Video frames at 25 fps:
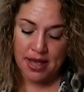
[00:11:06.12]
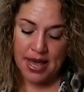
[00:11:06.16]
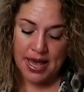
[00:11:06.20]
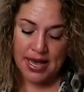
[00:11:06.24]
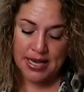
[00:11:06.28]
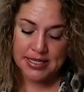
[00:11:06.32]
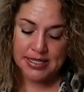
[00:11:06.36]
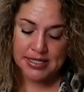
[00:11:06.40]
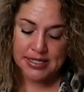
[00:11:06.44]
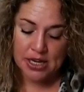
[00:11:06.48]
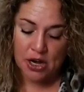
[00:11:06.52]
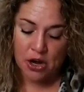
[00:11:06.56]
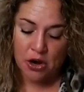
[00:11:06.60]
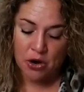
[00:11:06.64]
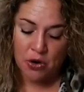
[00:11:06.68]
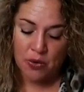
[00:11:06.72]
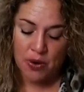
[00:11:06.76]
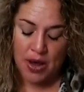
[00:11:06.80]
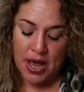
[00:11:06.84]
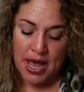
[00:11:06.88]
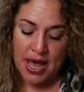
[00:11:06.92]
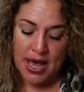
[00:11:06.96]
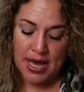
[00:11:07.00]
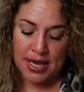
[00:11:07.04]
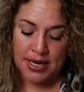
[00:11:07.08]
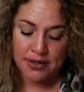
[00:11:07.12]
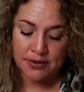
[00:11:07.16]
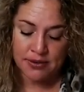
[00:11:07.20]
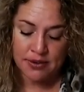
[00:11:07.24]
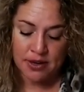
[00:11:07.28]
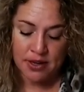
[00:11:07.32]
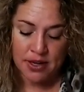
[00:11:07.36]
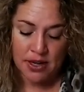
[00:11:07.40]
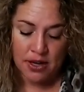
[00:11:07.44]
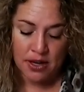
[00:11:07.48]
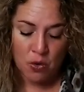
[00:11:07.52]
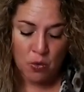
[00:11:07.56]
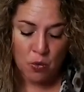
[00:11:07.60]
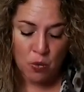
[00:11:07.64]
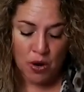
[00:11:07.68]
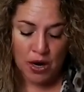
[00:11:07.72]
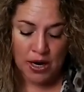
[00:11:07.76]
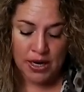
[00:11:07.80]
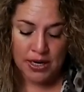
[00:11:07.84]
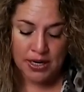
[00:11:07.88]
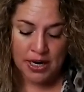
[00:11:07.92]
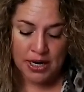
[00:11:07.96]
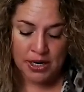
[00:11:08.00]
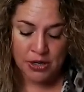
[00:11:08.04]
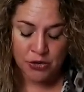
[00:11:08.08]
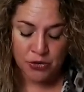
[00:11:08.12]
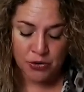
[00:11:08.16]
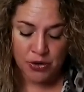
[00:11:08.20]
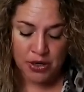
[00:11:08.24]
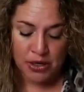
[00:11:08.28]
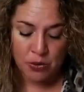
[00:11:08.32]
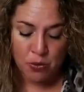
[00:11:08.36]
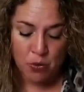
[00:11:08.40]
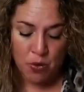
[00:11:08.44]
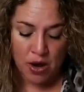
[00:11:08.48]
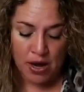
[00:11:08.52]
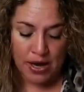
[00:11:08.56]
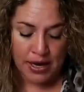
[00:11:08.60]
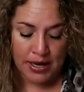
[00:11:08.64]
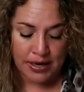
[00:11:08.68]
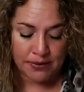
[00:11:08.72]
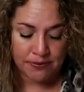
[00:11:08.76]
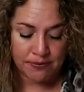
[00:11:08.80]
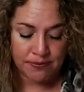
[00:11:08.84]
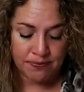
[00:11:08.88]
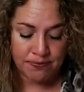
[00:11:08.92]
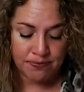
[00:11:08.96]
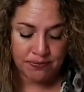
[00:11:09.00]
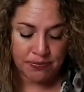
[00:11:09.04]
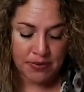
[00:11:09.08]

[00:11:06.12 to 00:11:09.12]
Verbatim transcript: S O N 101.